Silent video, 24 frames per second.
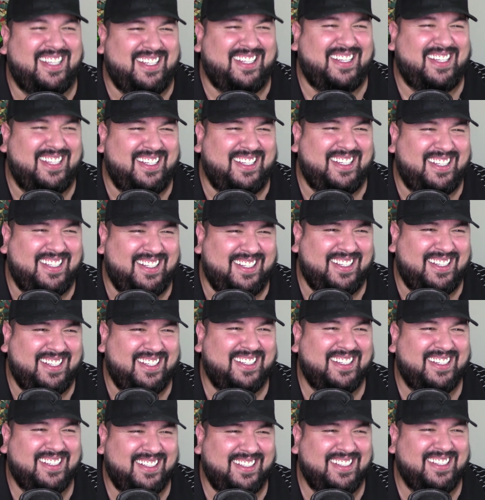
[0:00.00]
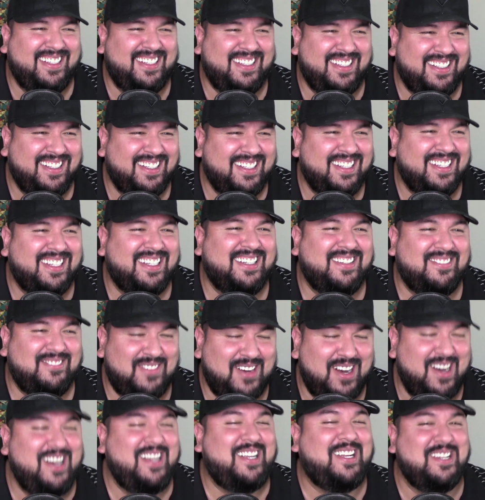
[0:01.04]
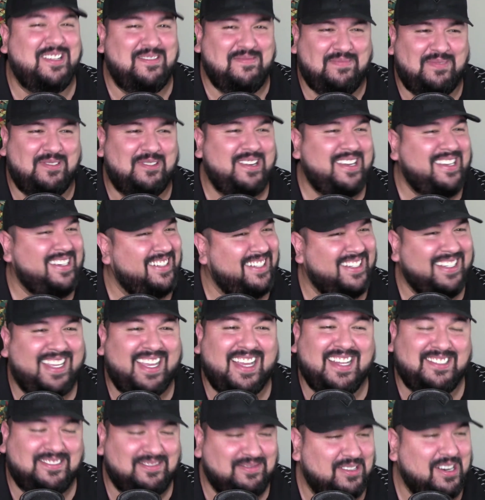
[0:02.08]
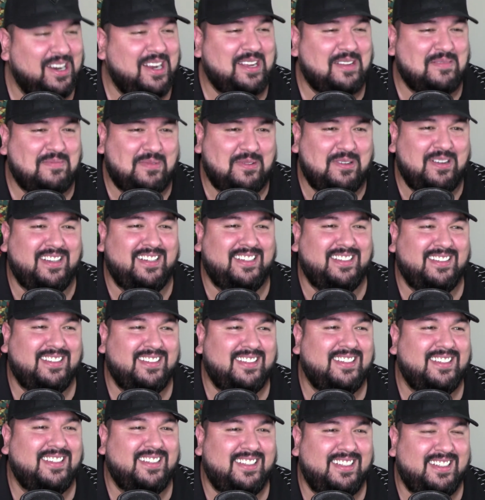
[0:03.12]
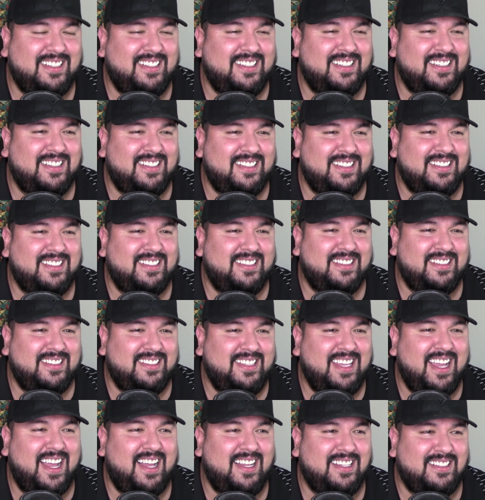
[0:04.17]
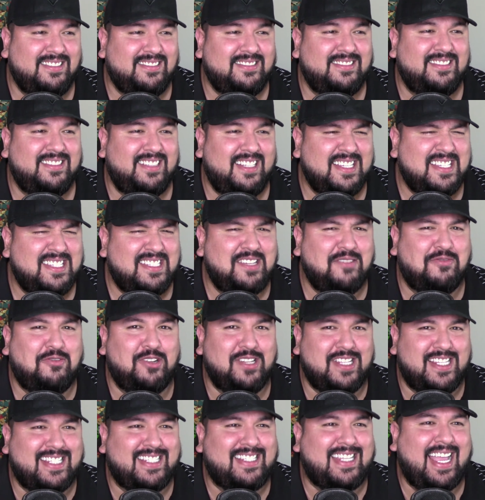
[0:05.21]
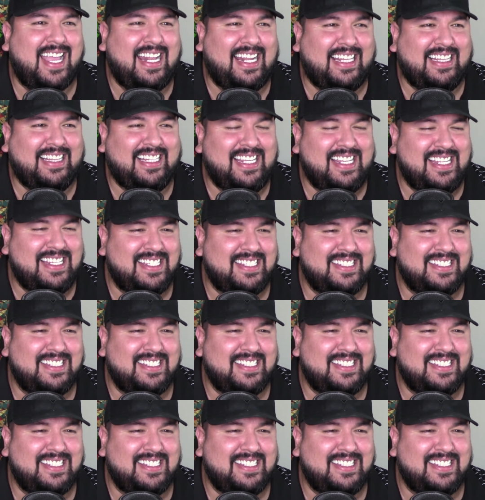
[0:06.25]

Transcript: A very good point. Again, very good point. Yeah, it's different state at least.